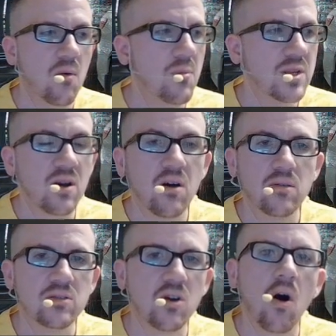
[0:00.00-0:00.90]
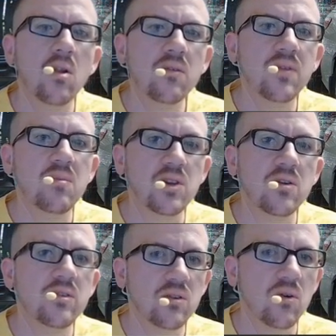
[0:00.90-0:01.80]
McDonald's, all of them
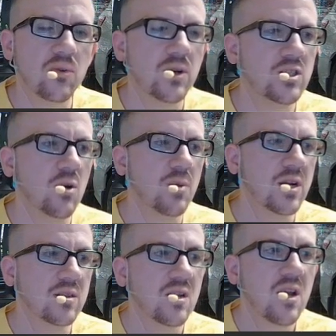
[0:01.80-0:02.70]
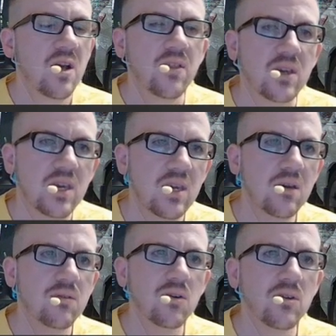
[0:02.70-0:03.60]
use the golden ratio because the key
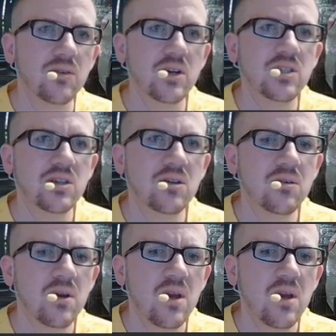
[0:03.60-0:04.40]
of the golden ratio